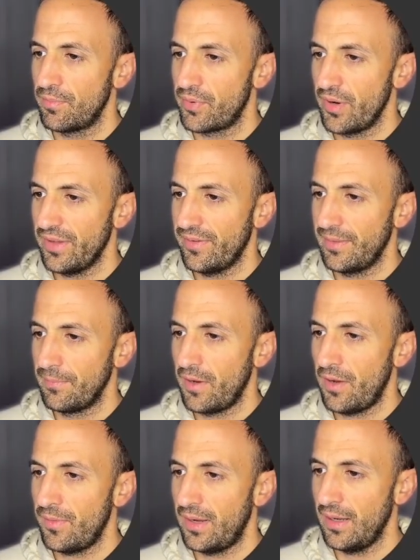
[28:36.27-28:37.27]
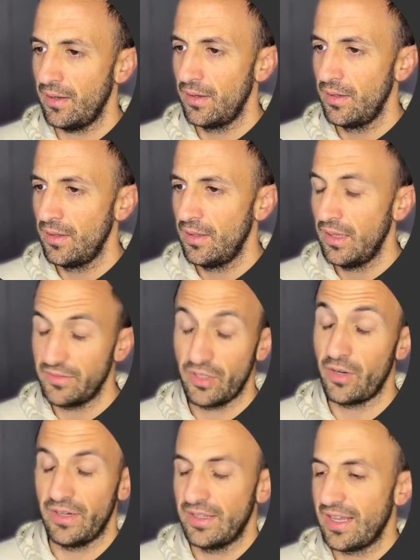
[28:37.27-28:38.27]
press the mobile,
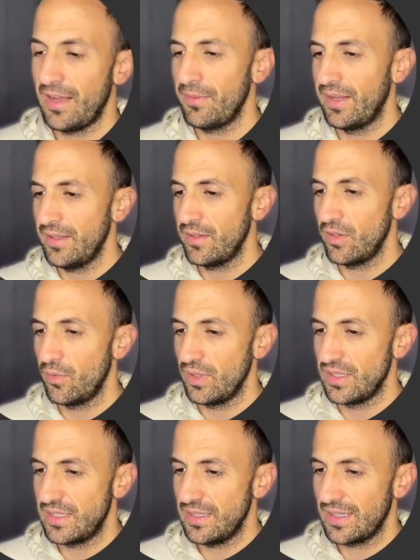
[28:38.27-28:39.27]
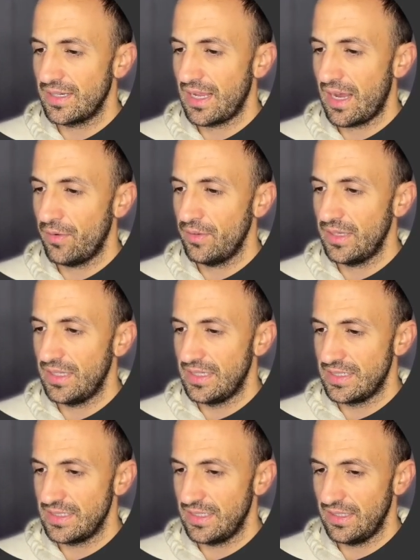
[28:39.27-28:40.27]
sorry, tablet, you will see that now
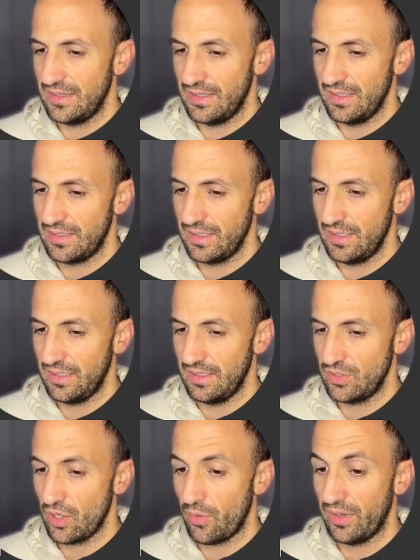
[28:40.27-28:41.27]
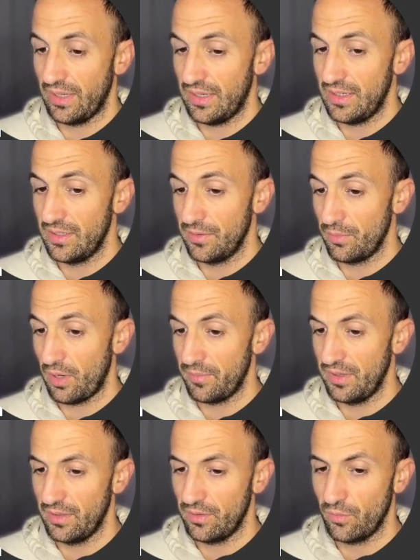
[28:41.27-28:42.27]
it's showing. I
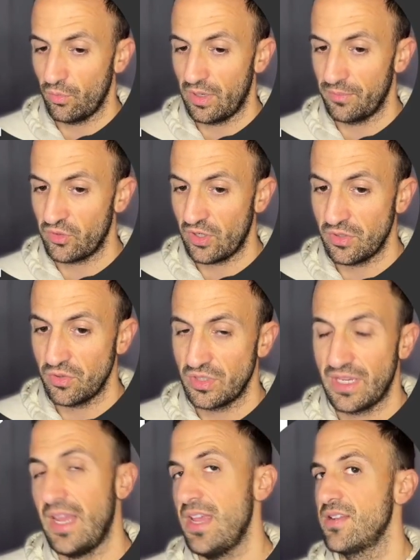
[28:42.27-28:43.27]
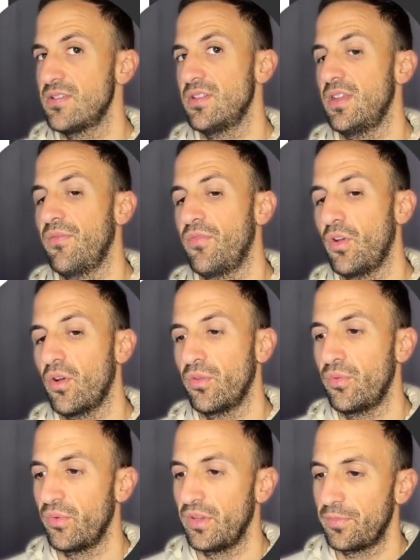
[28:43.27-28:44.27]
mean, going to say it's
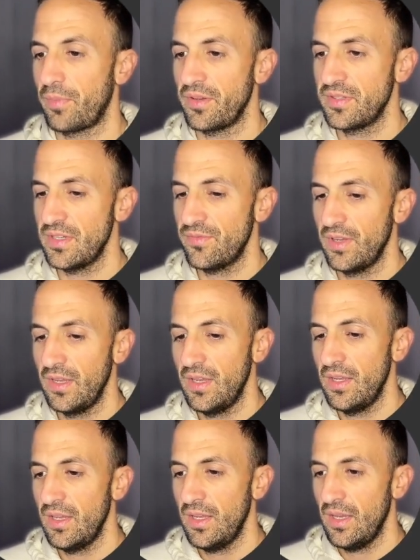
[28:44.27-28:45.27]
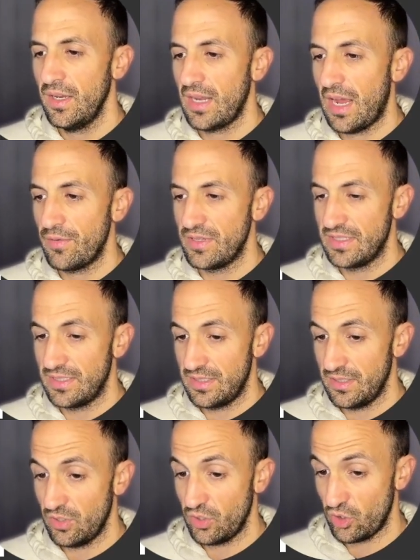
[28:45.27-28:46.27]
responsive. Now
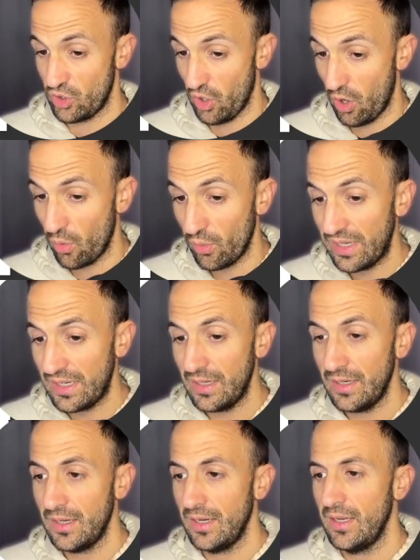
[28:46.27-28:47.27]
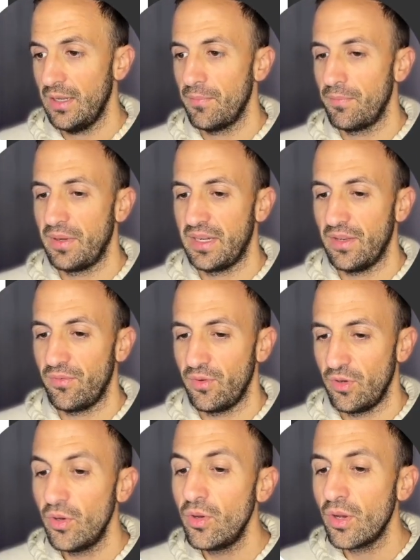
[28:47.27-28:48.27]
it's showing, but if
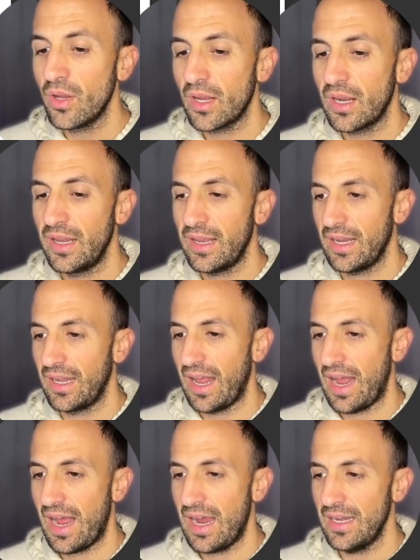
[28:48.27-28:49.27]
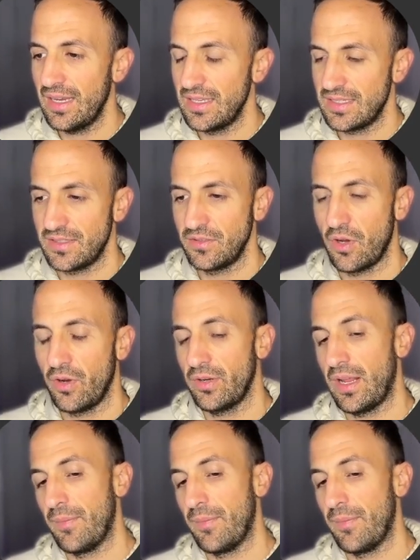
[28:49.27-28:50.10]
you click and hide, it's not